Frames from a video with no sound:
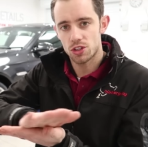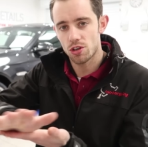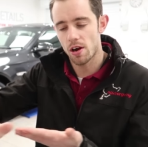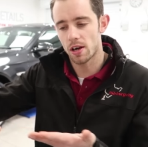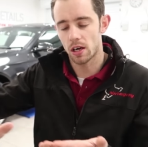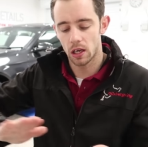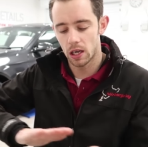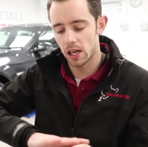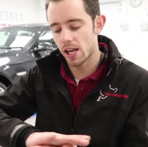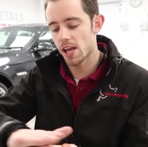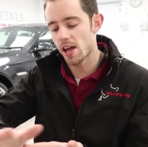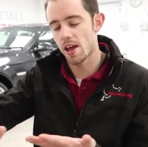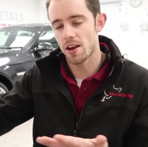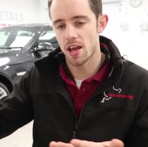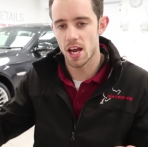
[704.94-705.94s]
trying to
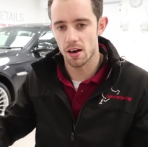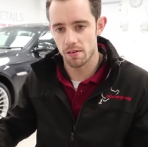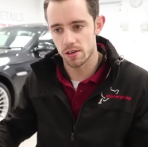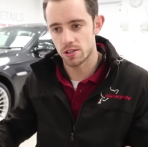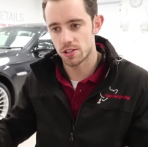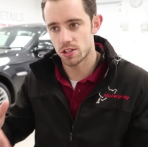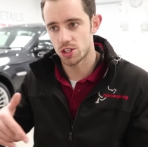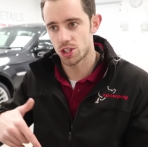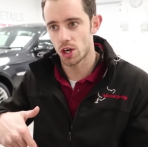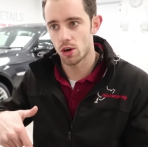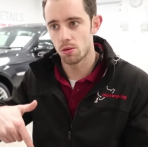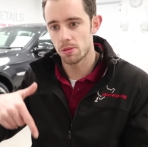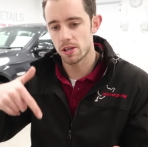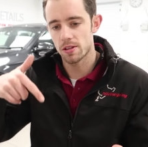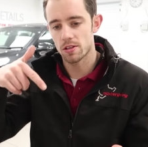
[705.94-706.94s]
clear an area to
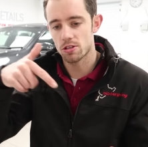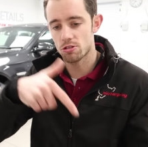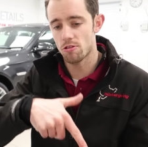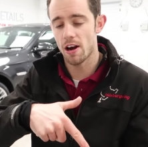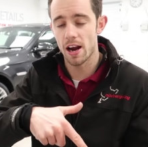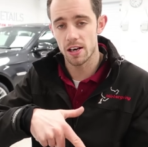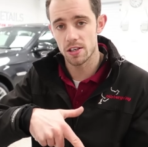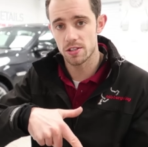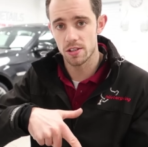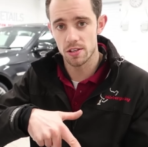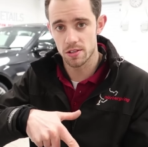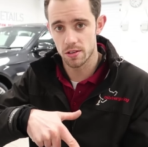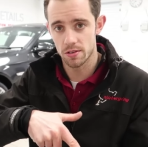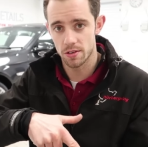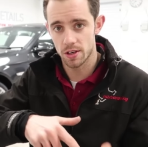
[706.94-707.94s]
show me the scratch
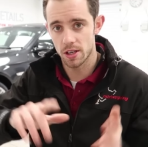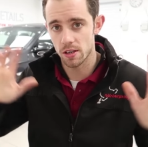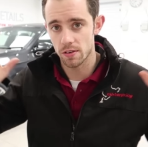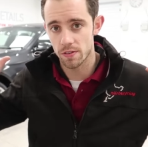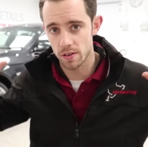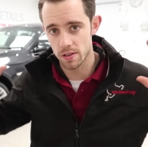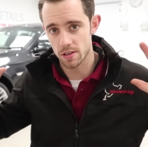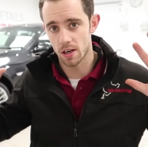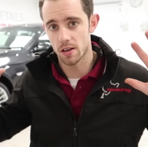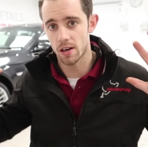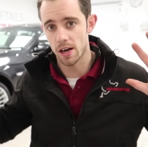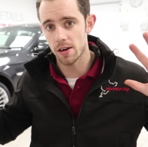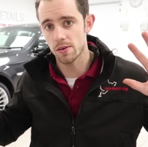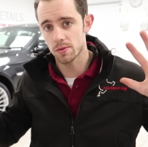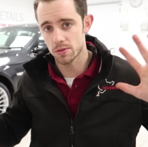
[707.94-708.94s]
that's underneath. Like,
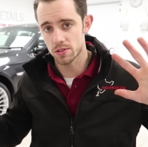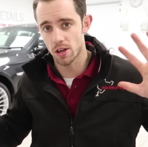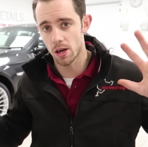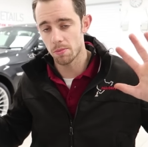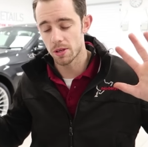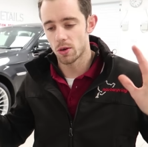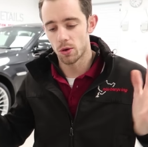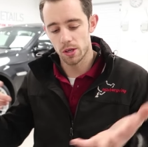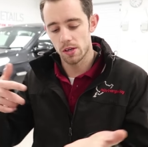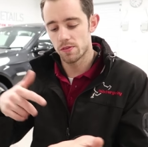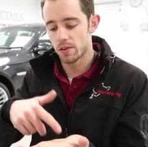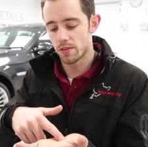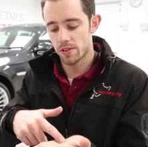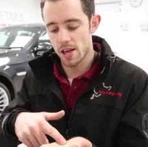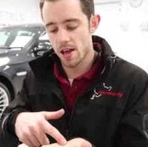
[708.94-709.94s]
okay, stop. All
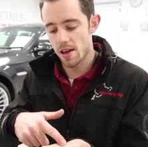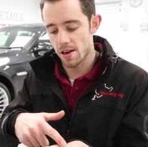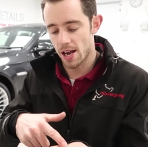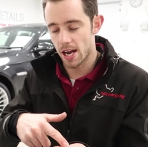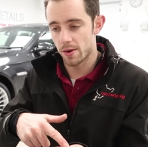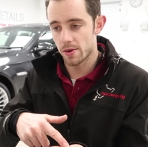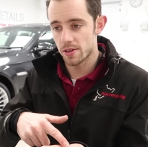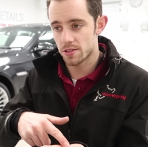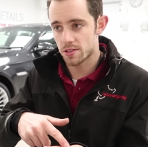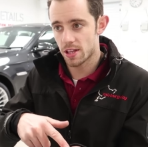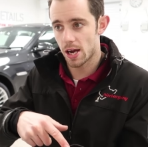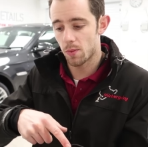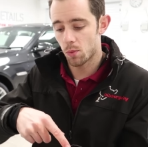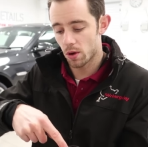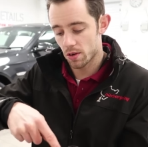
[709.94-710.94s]
you've done there now is
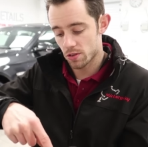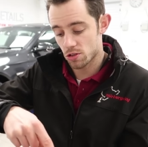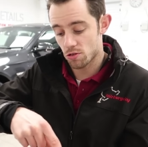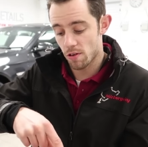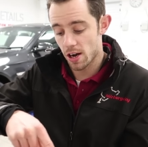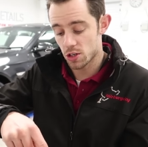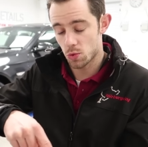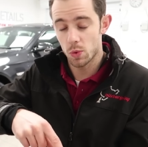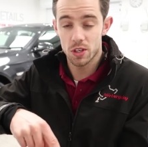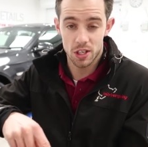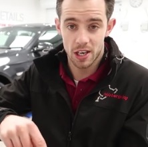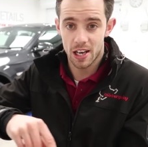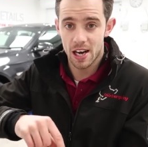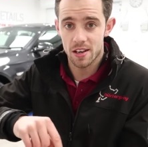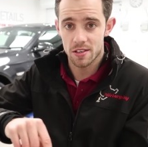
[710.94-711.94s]
that one scratch, which
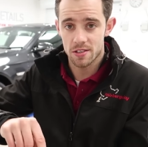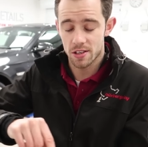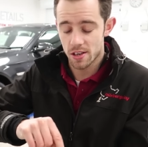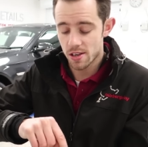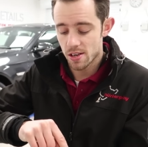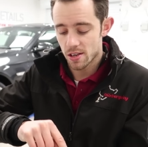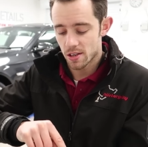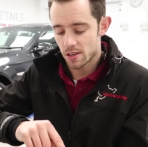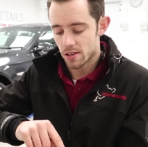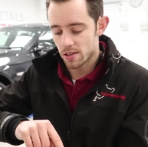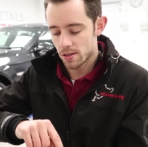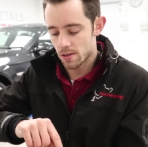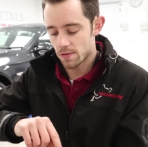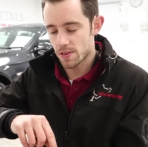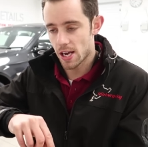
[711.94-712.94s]
I can see
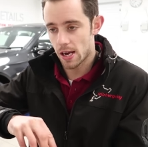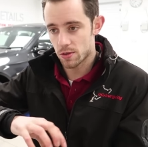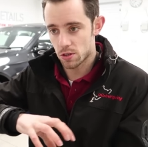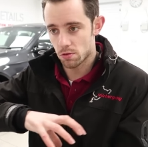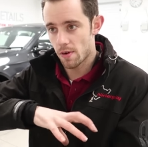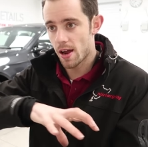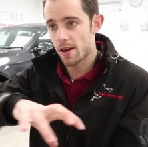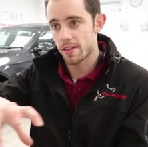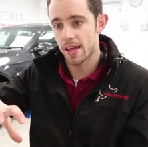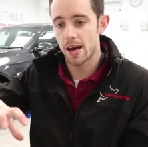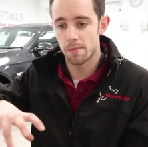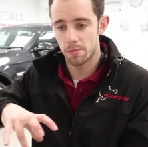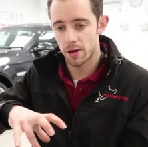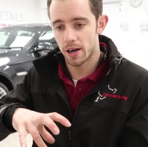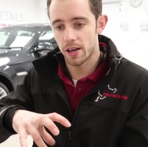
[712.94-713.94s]
you've now surrounded
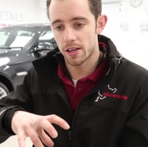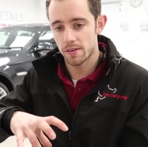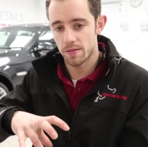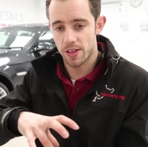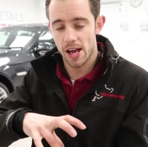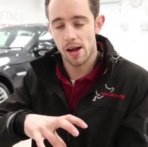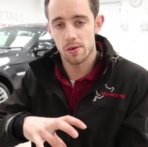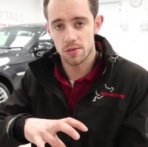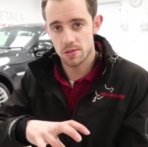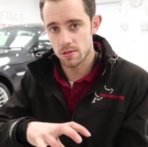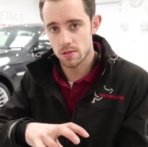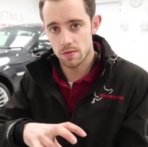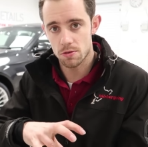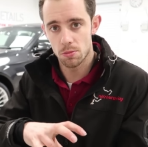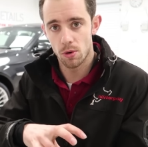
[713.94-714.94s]
that by
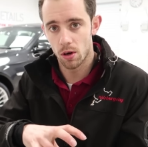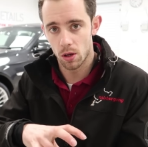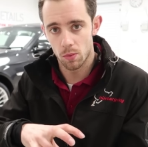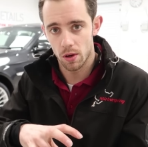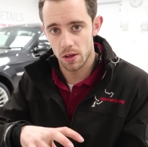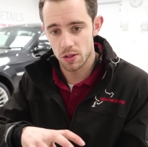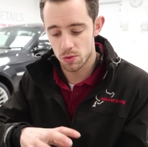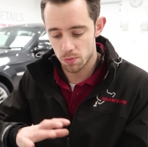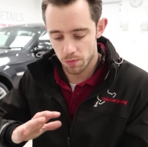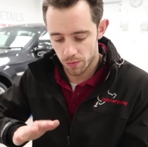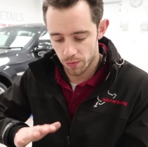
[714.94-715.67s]
thousands of smaller ones